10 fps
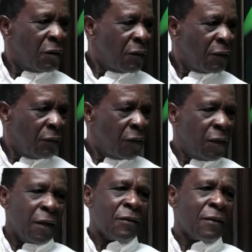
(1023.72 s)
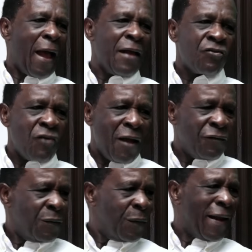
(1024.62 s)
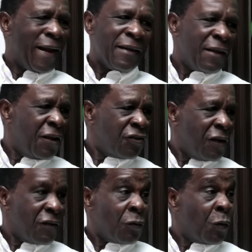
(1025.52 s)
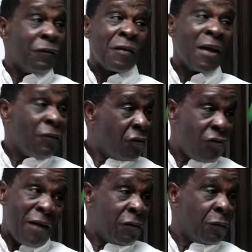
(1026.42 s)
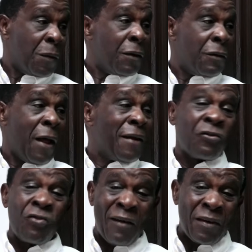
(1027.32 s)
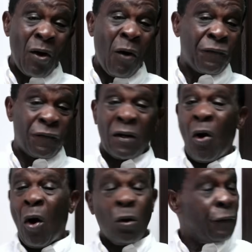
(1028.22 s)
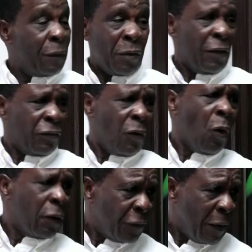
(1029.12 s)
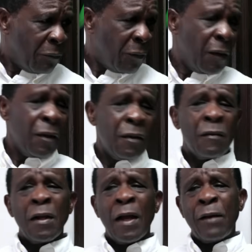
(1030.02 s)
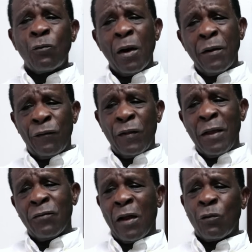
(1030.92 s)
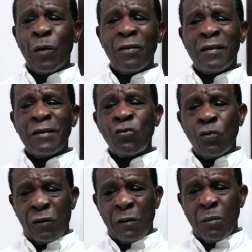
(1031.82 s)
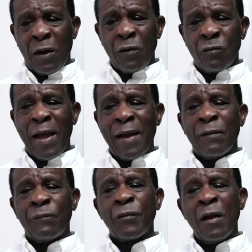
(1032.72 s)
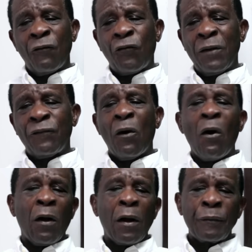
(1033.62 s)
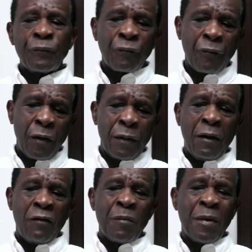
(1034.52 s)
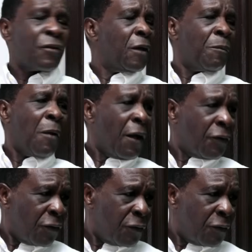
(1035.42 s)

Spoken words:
I mean, this guy is traveling with delegations that we've never traveled with, and they're traveling often all over the place, all of them. And one of the things that we instituted, because we had a free for all in governments in the past,